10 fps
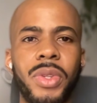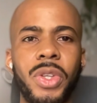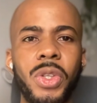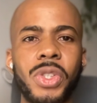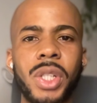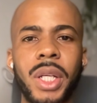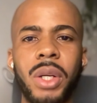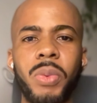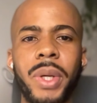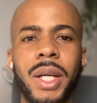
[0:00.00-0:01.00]

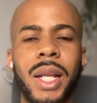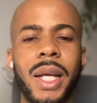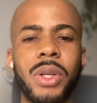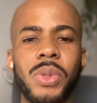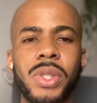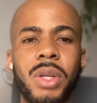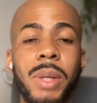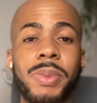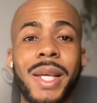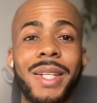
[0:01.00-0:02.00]
Usually when the client goes to the
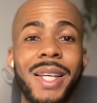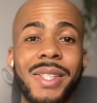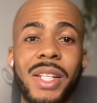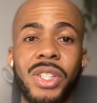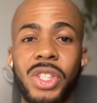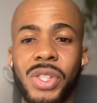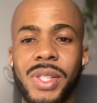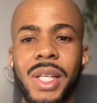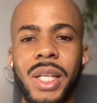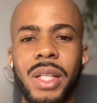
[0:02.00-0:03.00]
website, they essentially just
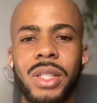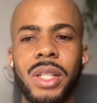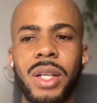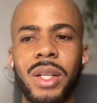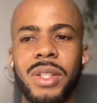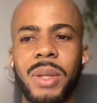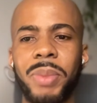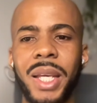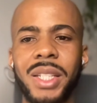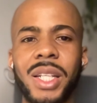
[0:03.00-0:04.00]
see the
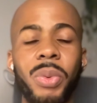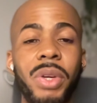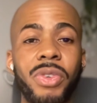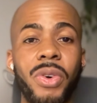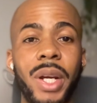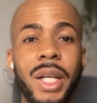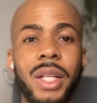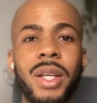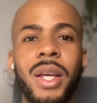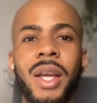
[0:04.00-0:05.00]
page that we have
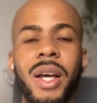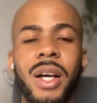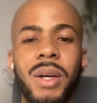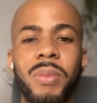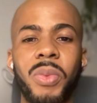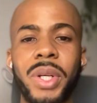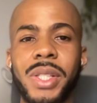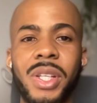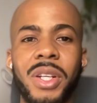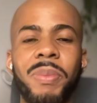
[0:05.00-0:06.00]
created, what they
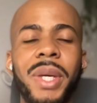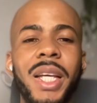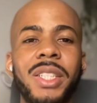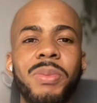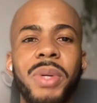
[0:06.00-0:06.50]
see on the page.